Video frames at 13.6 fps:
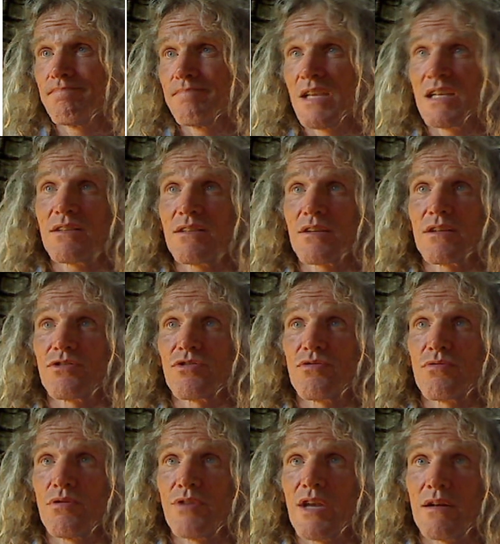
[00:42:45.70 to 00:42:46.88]
I guess I could
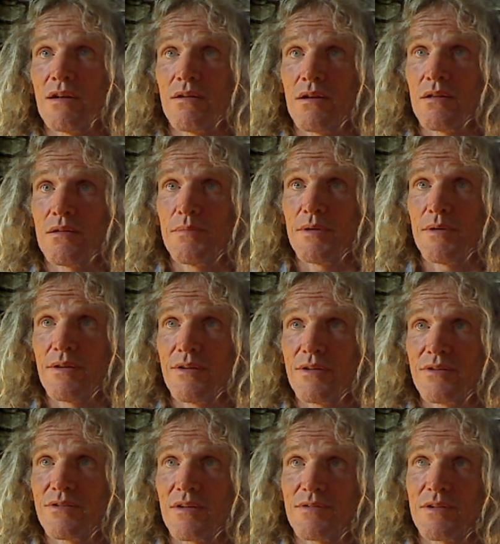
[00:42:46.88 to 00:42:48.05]
scroll down on a little bit of this
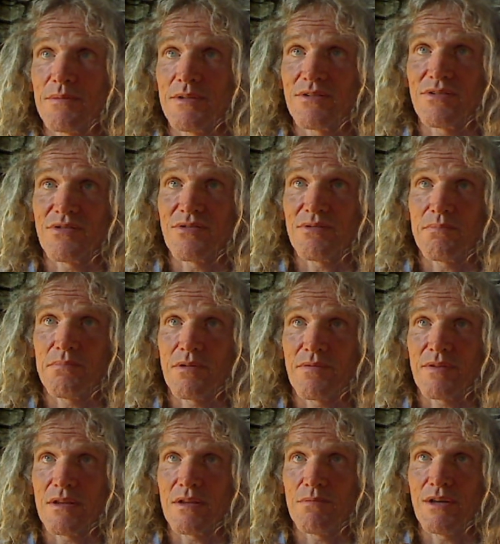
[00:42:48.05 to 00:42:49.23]
stuff. Some of this isn't
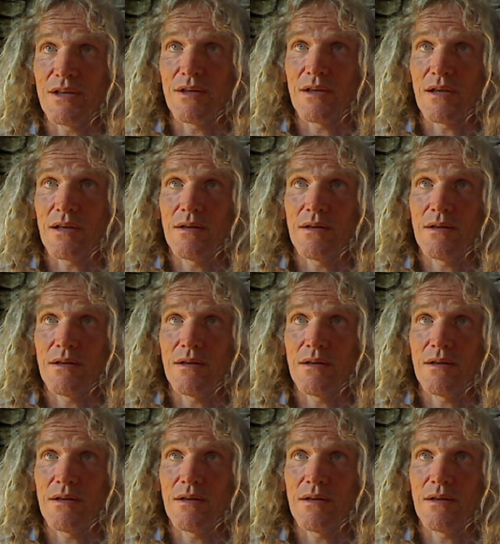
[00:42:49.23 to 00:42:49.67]
perfectly written yet.